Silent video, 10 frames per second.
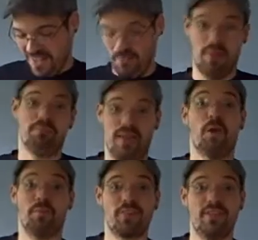Well, I
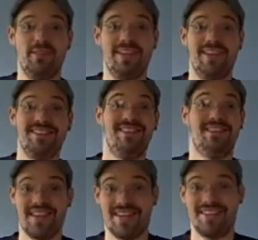hope it's going to be tasty.
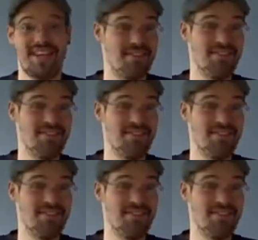Like I said,